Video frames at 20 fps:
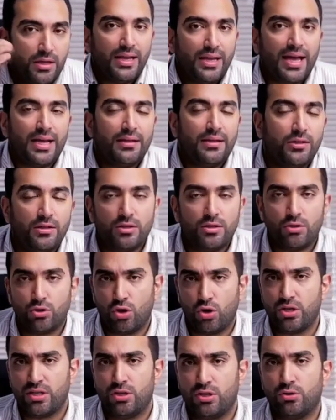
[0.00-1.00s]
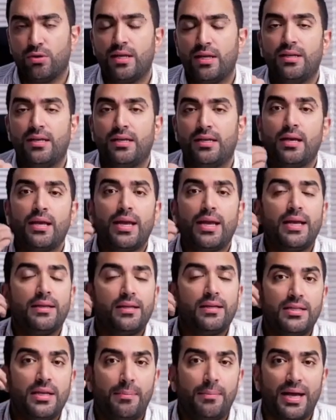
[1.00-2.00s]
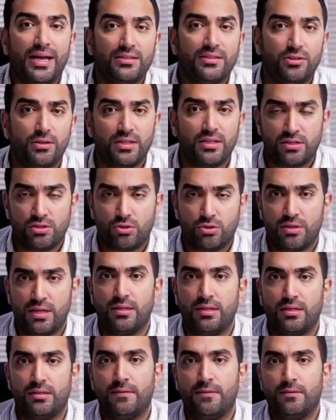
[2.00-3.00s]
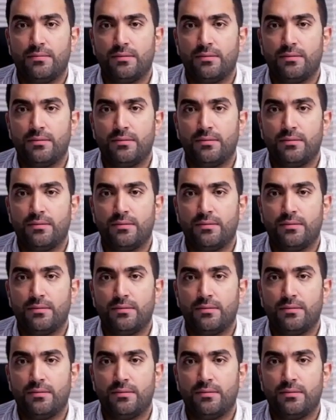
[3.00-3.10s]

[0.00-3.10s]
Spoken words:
answered the call incorrectly, and the team answered incorrectly.